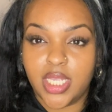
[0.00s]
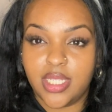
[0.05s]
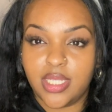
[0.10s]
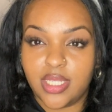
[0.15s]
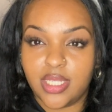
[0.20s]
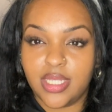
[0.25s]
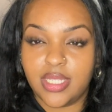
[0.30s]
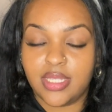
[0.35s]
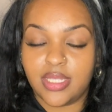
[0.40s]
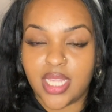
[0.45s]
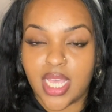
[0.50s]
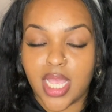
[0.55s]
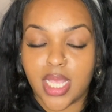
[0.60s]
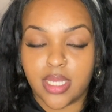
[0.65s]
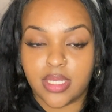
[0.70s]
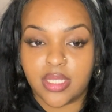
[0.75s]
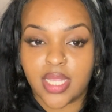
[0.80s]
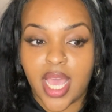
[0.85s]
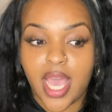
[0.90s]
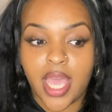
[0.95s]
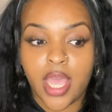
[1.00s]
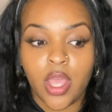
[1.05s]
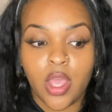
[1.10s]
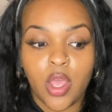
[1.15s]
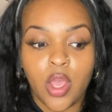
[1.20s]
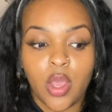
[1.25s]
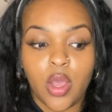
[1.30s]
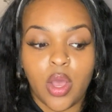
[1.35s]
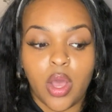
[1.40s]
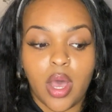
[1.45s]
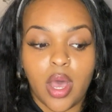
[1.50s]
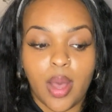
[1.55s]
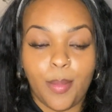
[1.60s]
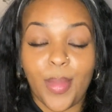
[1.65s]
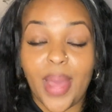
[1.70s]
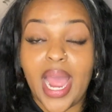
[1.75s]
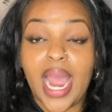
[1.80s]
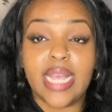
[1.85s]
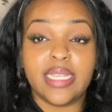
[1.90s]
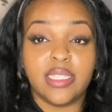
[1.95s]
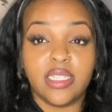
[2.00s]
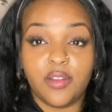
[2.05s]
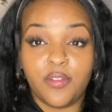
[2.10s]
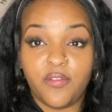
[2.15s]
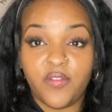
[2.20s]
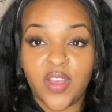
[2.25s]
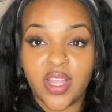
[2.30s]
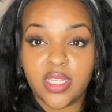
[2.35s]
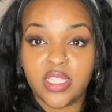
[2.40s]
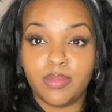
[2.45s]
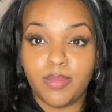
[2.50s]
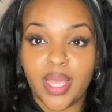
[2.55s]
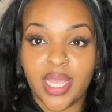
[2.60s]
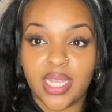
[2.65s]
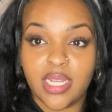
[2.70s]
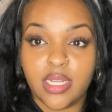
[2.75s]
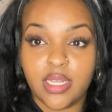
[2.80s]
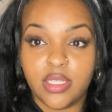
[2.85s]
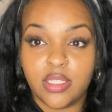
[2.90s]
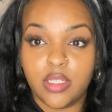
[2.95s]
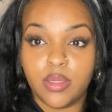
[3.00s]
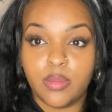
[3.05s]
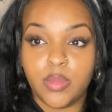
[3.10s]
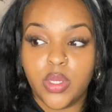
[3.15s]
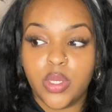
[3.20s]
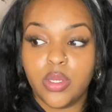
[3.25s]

these things that as a defense mechanism